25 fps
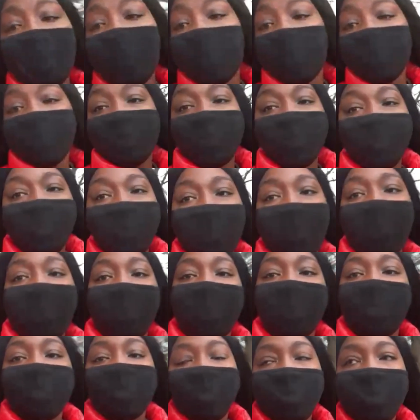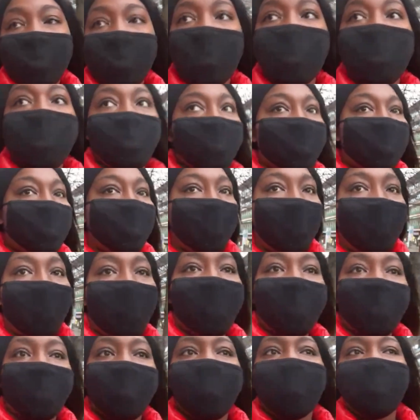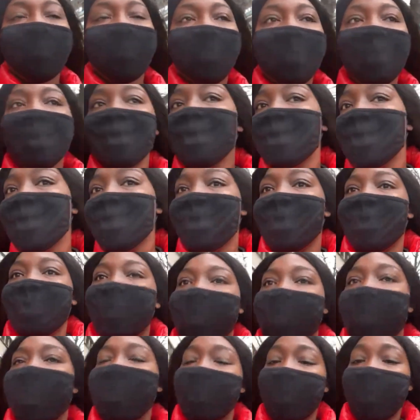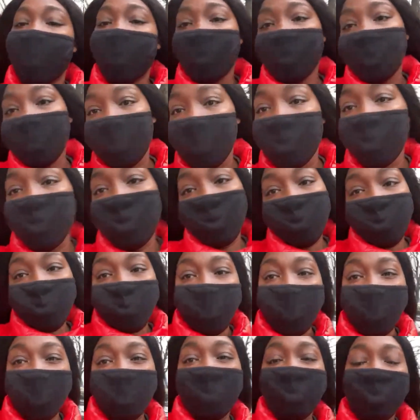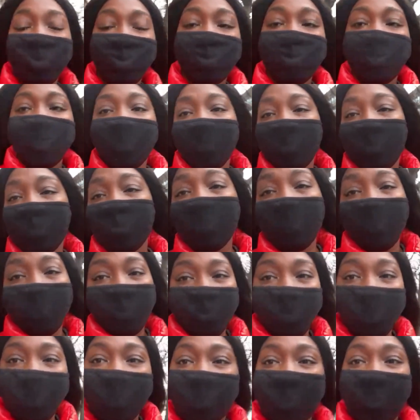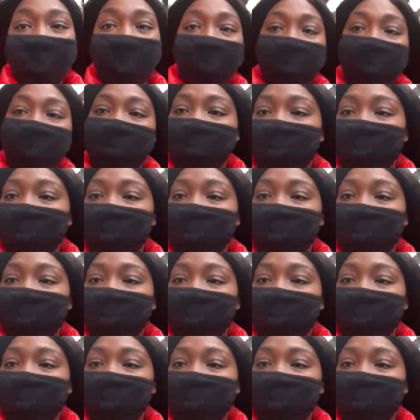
and today it's so sad the lockdown is real it's really real